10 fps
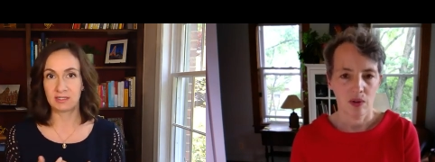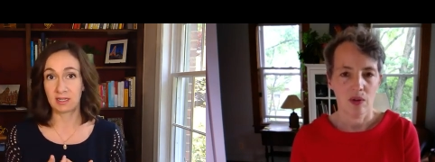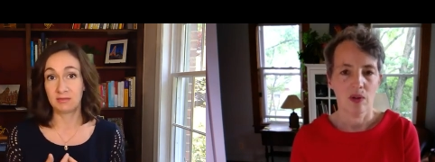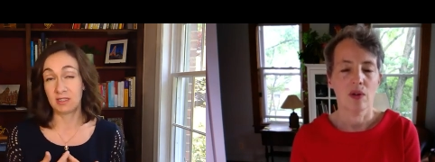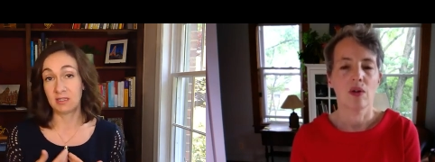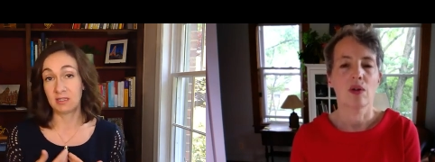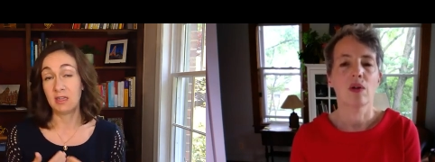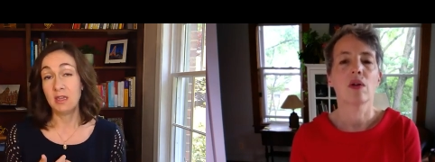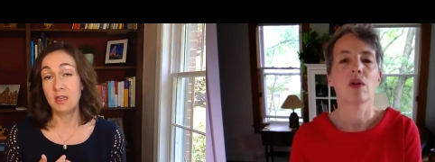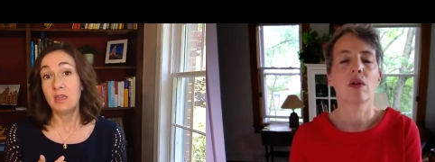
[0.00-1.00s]
Speaker 1: of the,
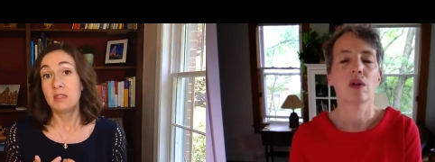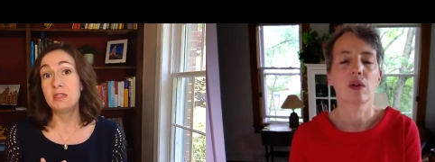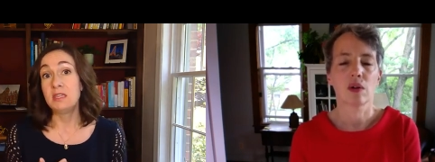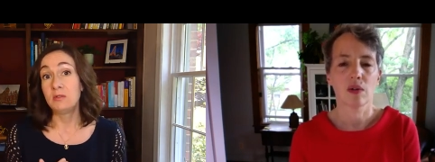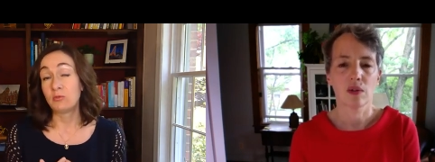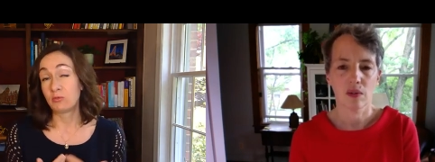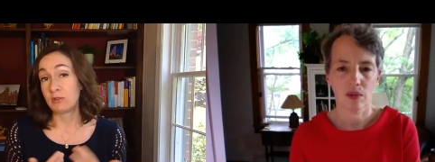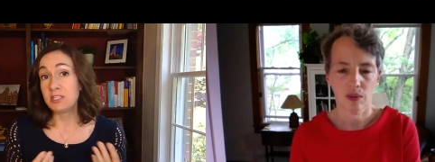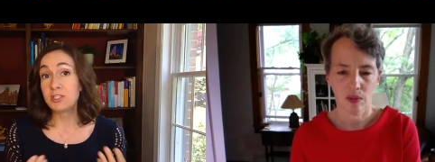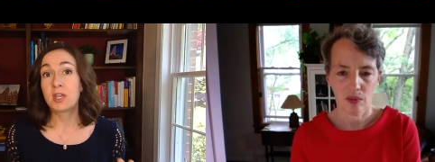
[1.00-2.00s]
the reach
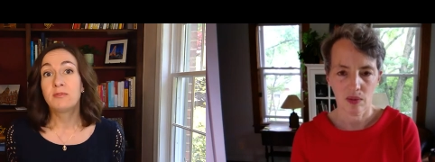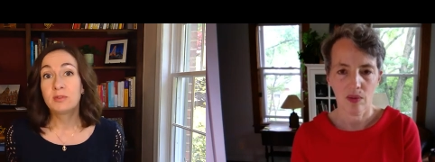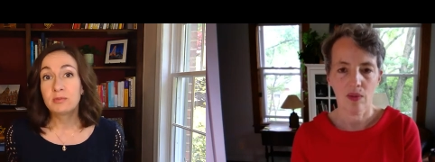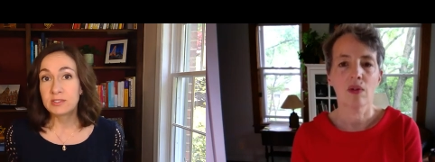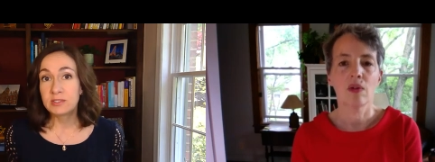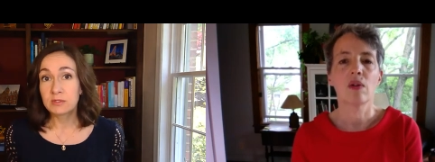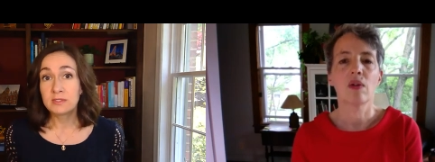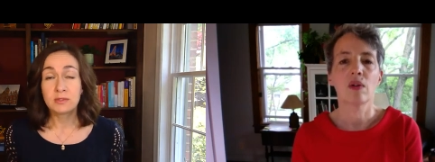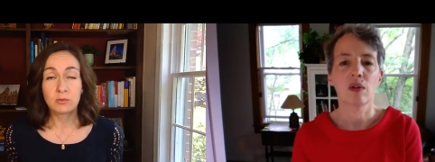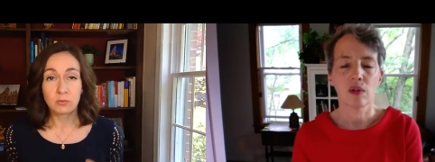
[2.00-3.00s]
of the research,
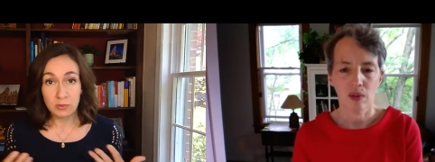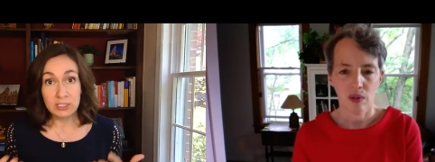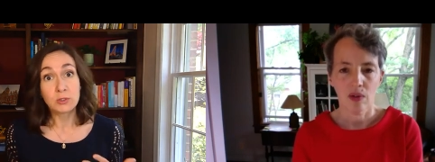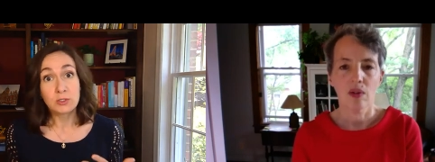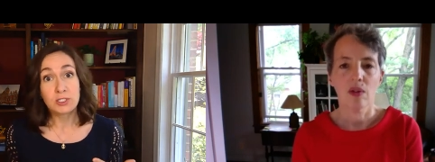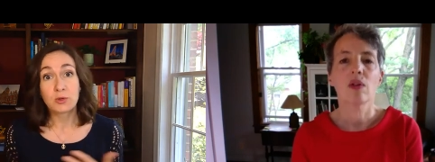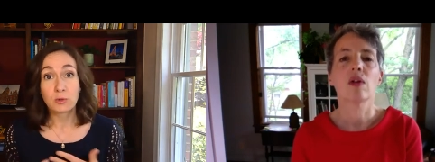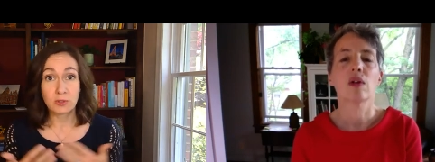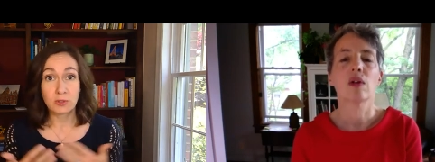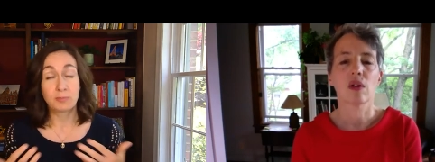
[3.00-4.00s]
research or the
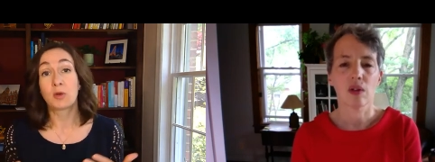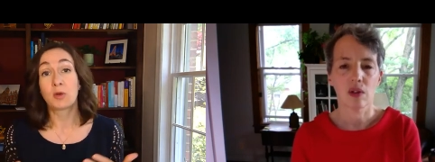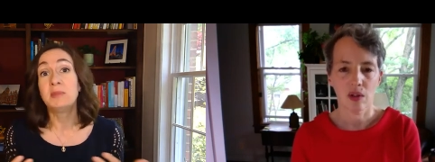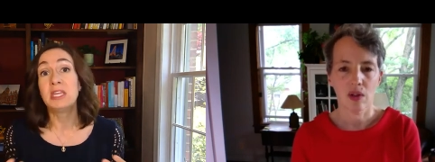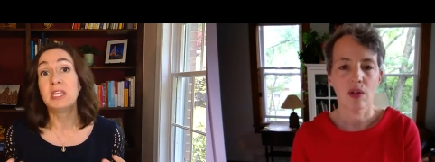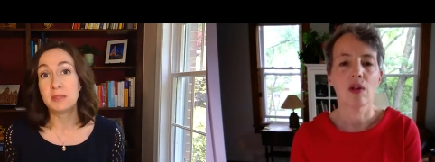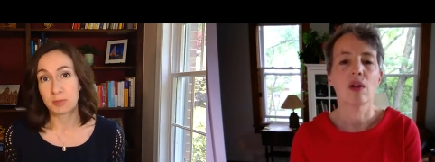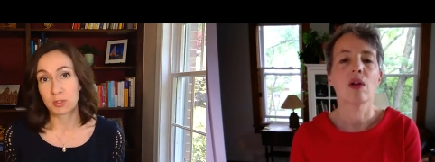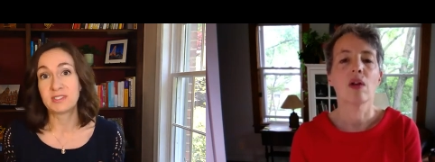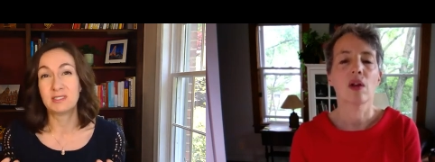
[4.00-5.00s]
program in the
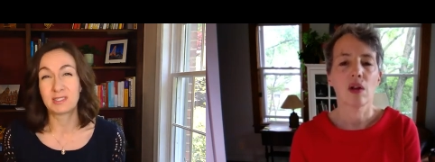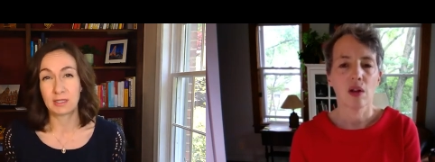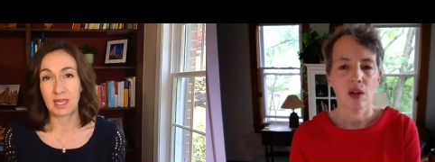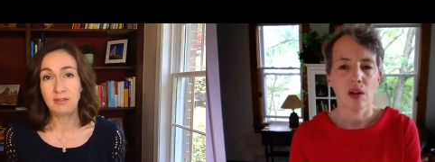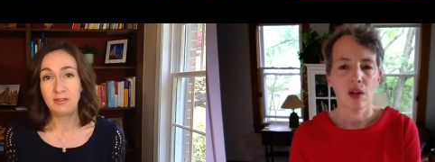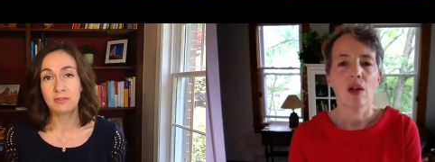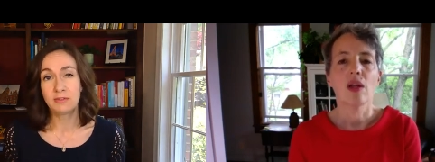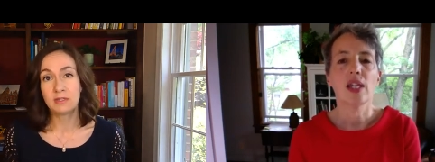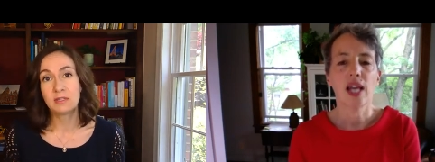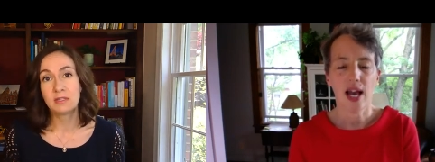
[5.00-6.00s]
person's life?
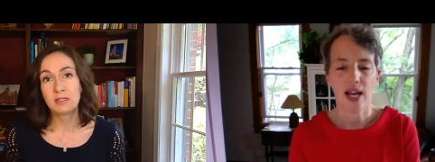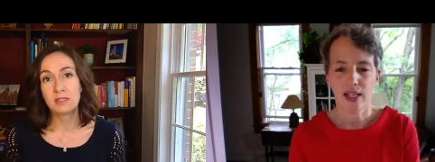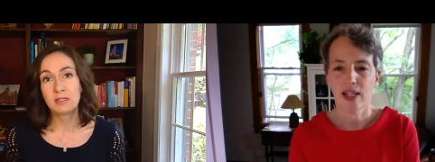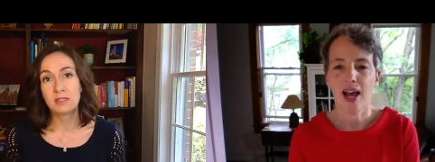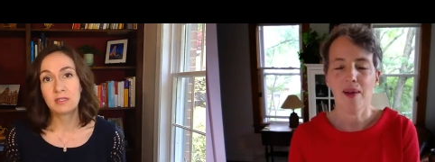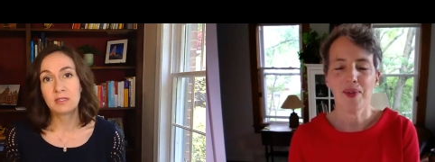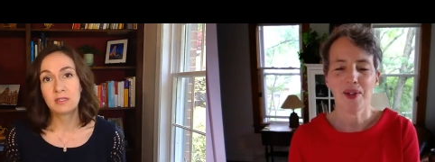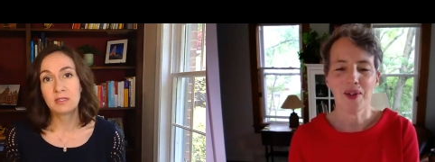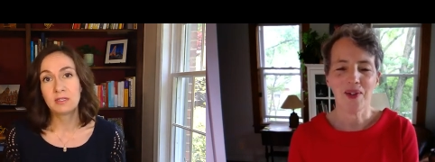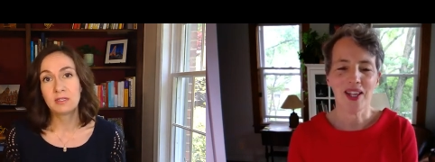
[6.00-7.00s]
Speaker 2: Yes,
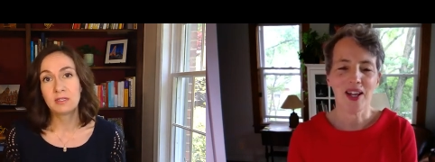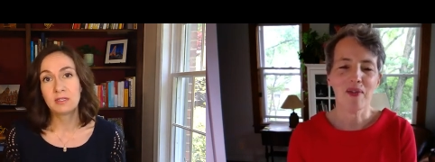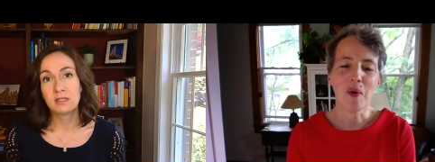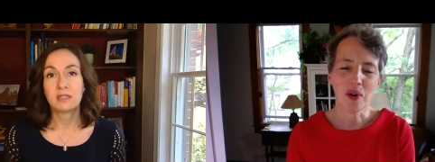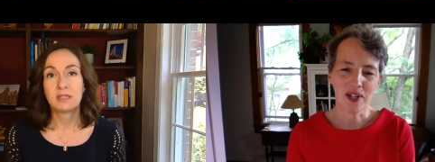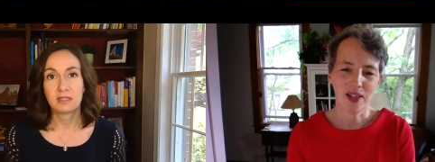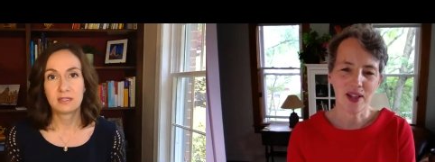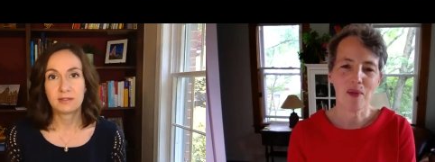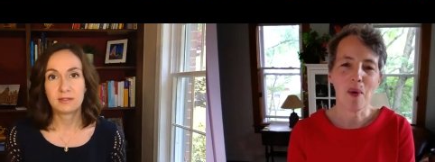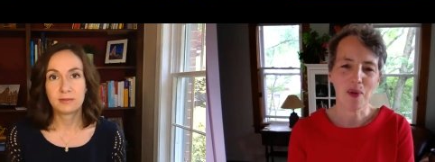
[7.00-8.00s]
absolutely. And of course,
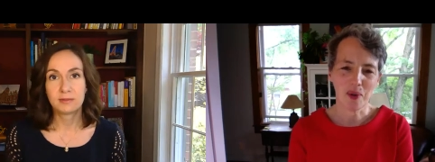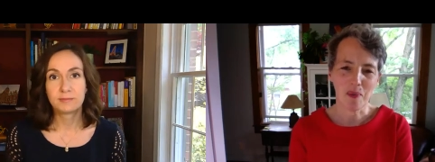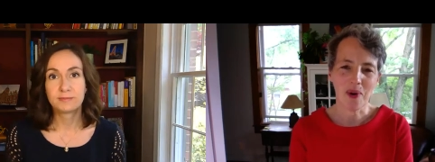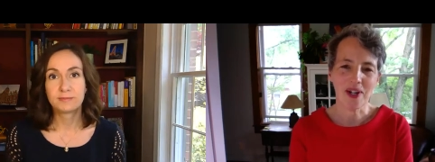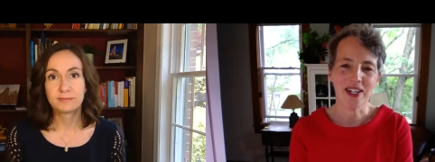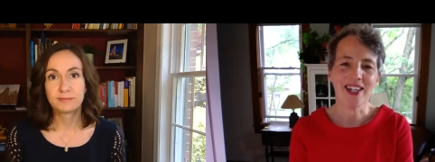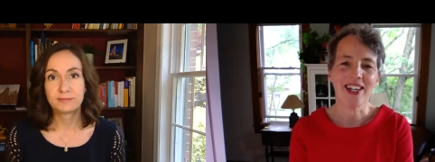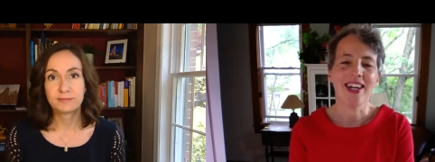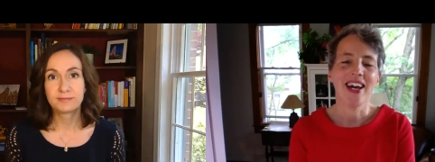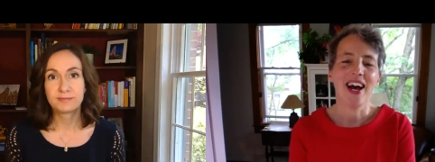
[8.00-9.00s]
that's the most important.
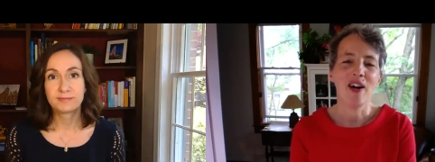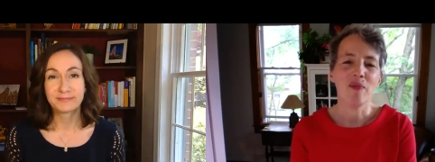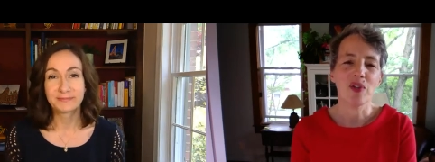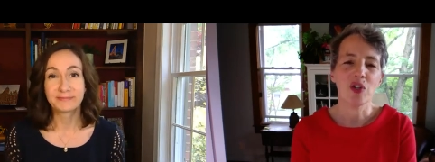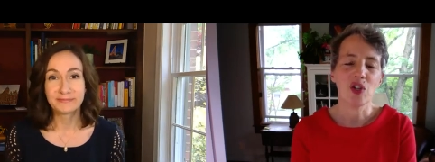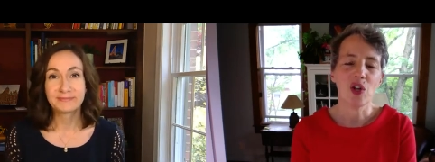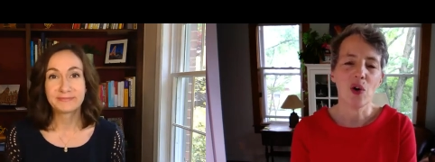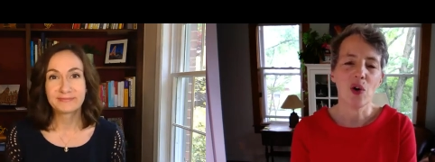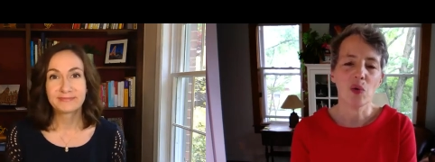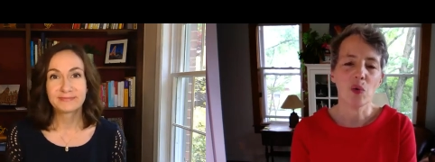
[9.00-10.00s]
Um, so
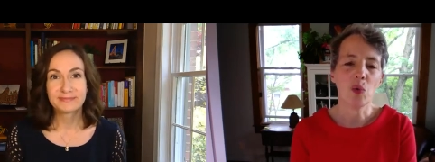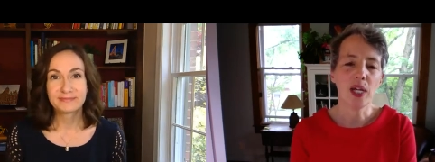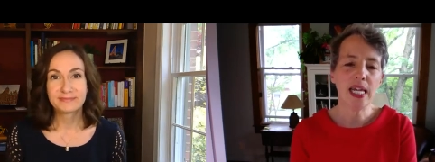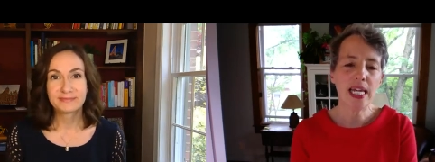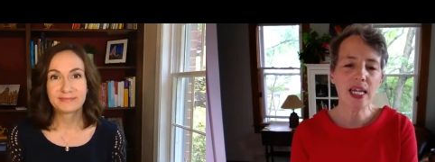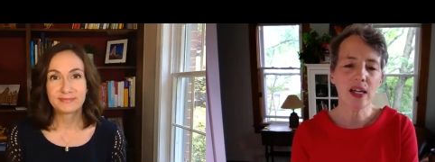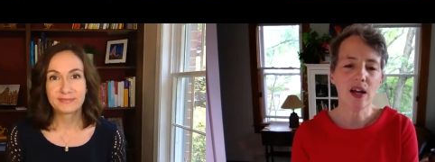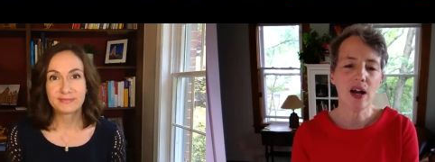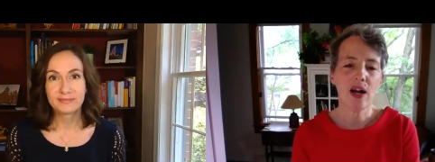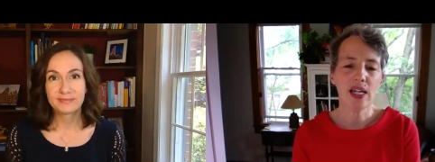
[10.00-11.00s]
we,
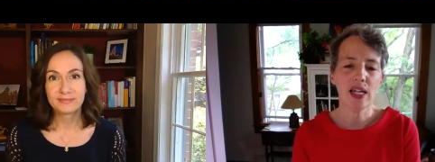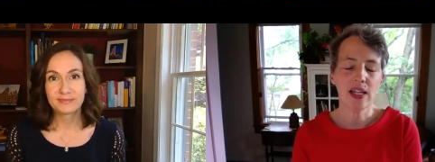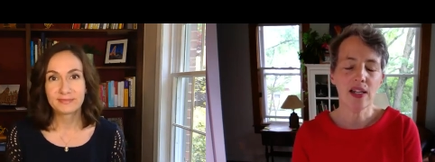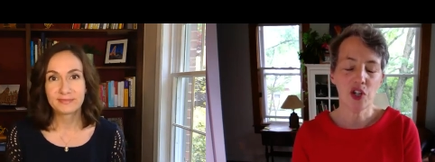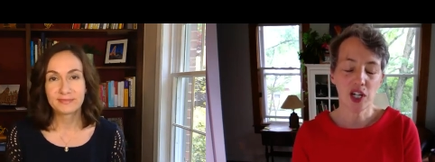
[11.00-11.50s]
in